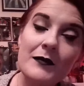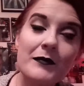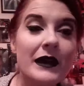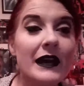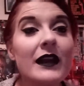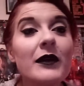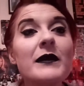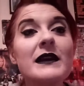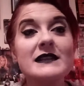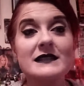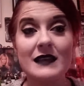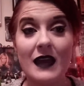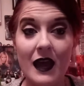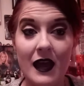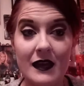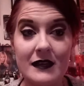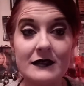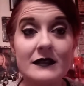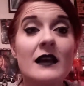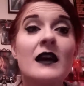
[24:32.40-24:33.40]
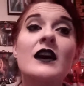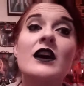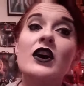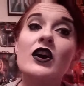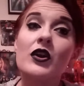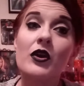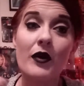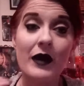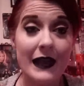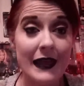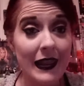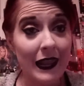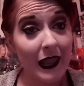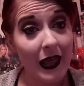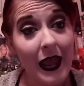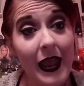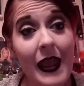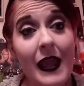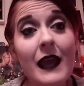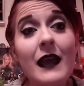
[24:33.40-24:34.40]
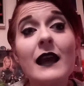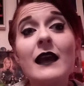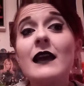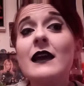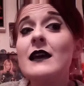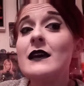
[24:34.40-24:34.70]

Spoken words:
But anyways, guys, go ahead and like,